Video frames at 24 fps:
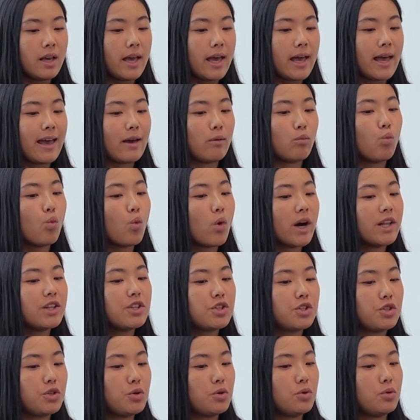And
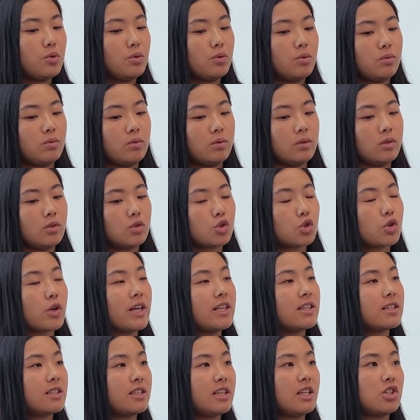once you
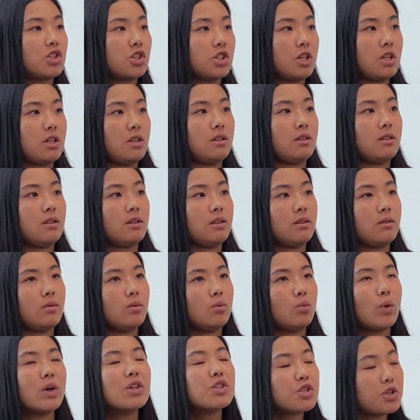transition,
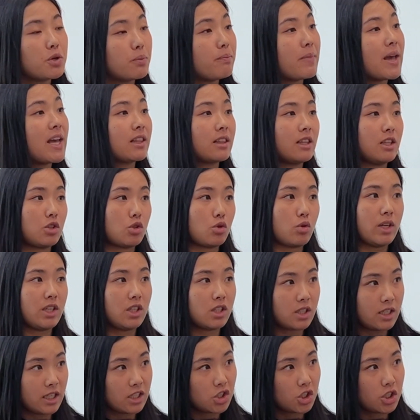once you make the
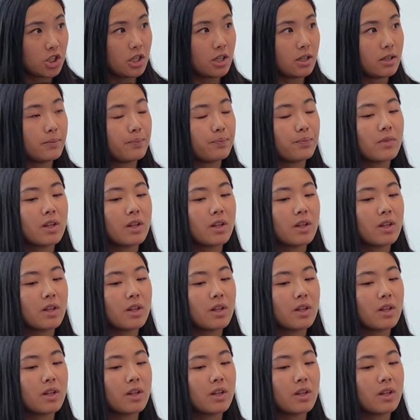transition